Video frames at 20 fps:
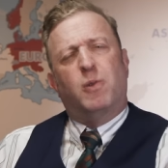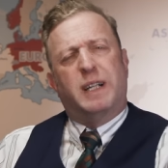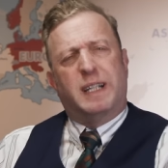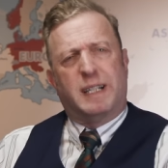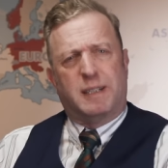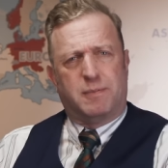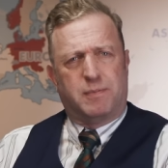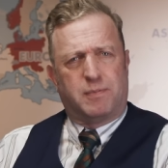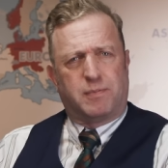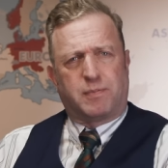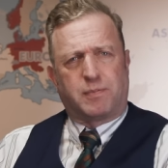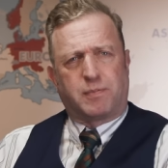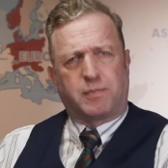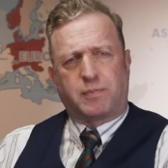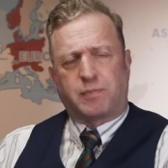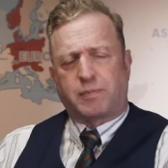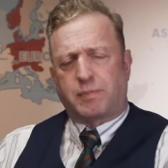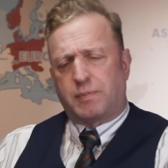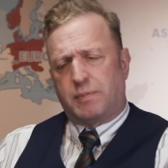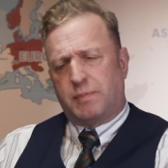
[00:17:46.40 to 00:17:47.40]
wait.
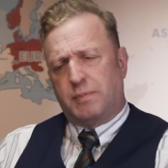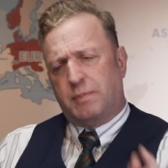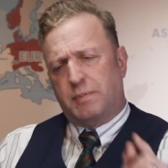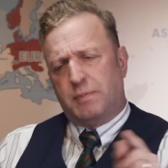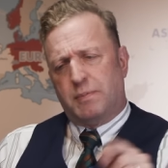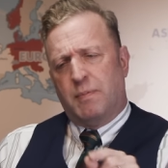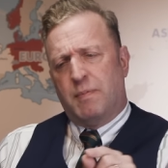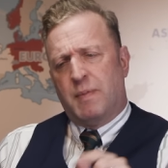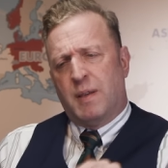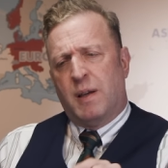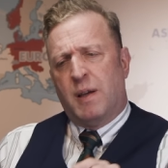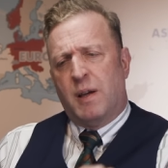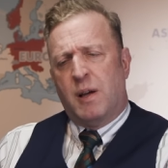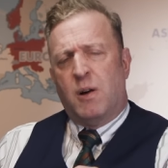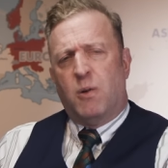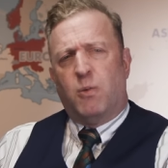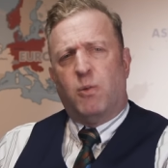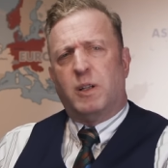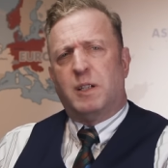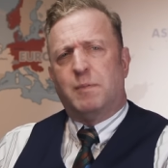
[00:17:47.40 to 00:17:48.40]

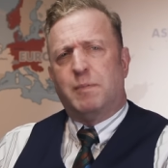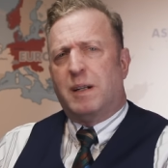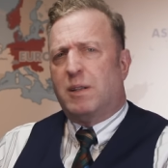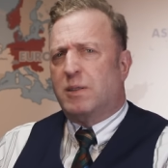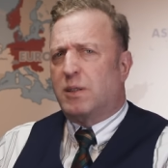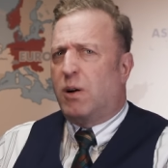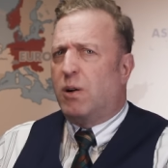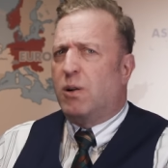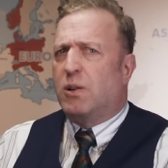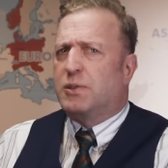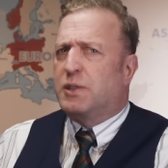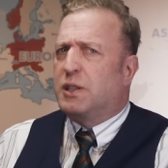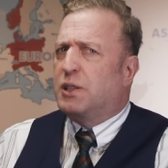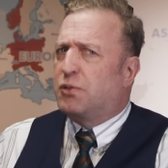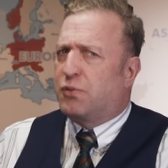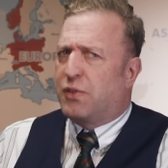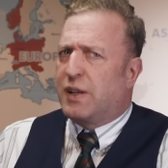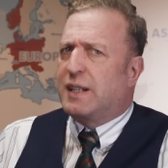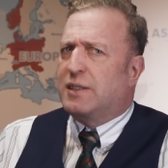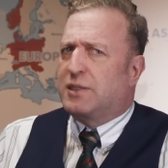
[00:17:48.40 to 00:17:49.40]
What about
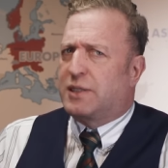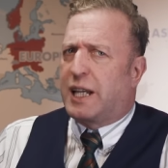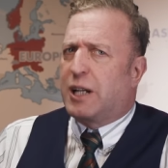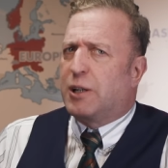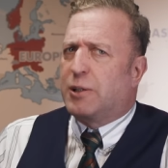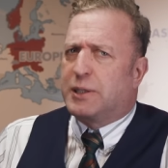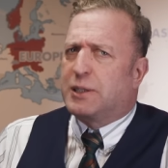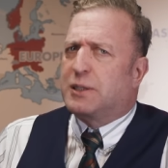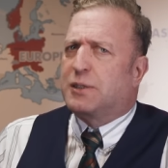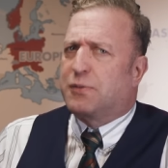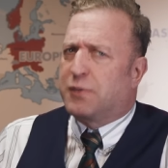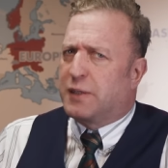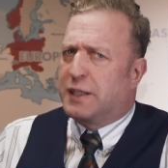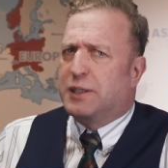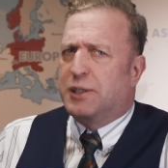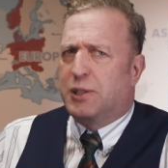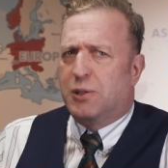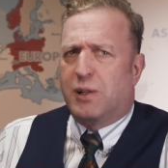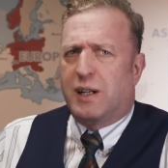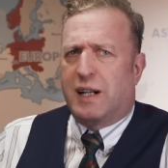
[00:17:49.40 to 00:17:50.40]
Halsey's fast carrier
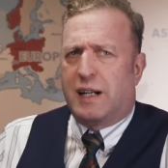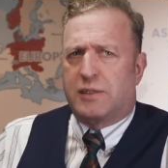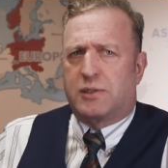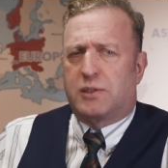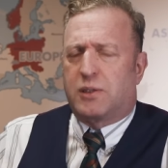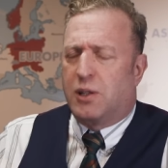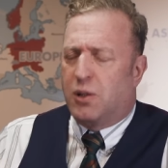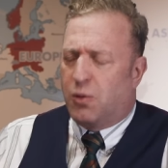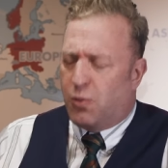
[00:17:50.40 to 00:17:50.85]
fleet, you ask?